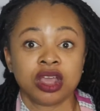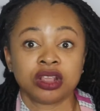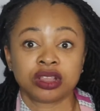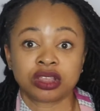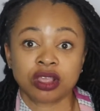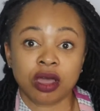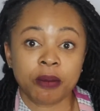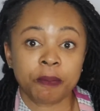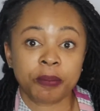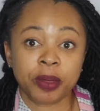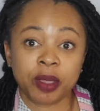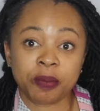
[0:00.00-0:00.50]

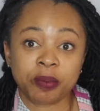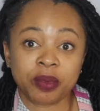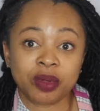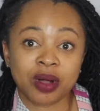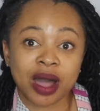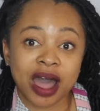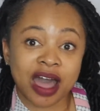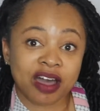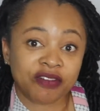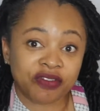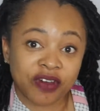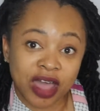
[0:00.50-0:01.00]
Some people
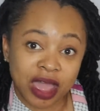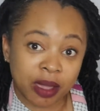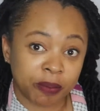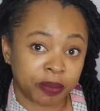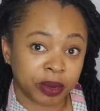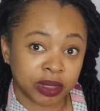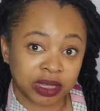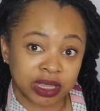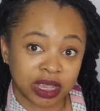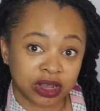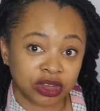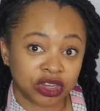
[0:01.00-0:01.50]
have
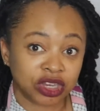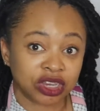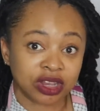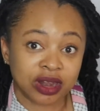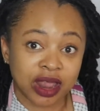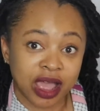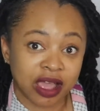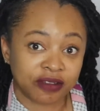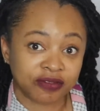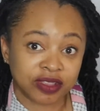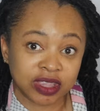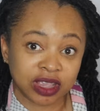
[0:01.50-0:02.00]
hypertension
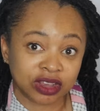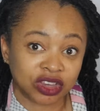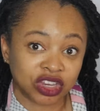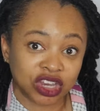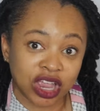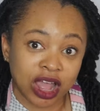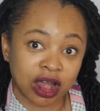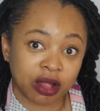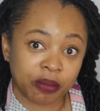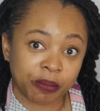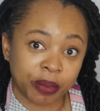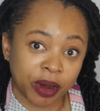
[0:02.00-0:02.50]
after
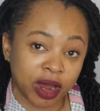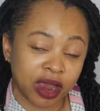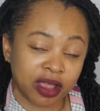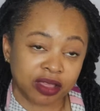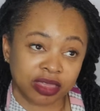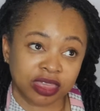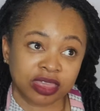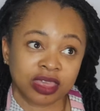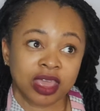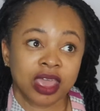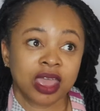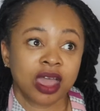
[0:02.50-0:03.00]

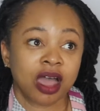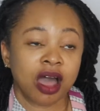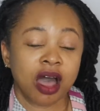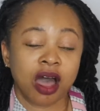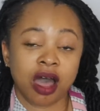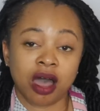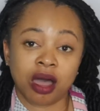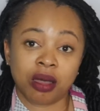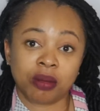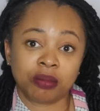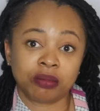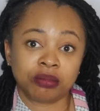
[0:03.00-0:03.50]
childbirth.
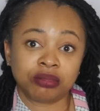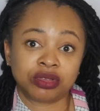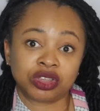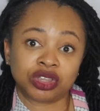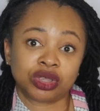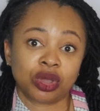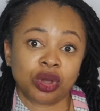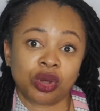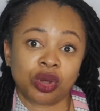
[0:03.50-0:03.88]
And